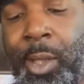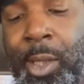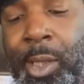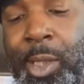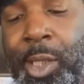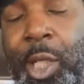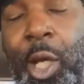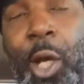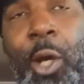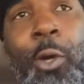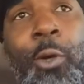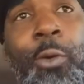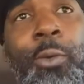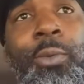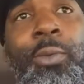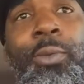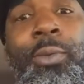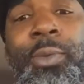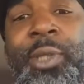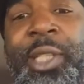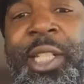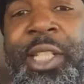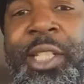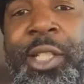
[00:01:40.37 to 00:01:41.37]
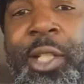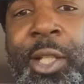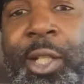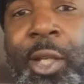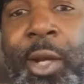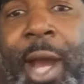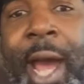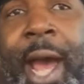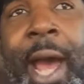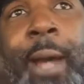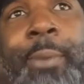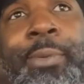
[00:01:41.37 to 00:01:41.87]
So these are
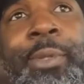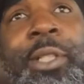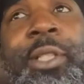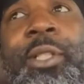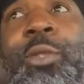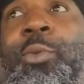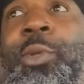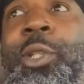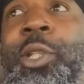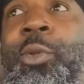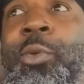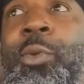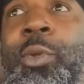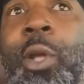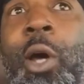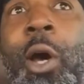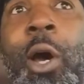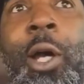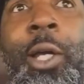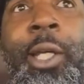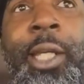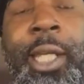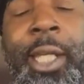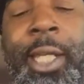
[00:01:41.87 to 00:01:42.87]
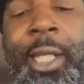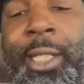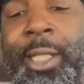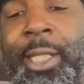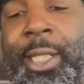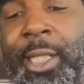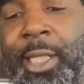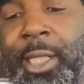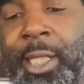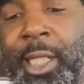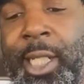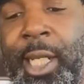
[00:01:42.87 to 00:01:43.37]
your options when you log in
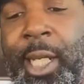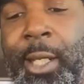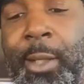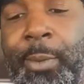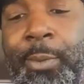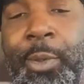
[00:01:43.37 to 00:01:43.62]
to Skip.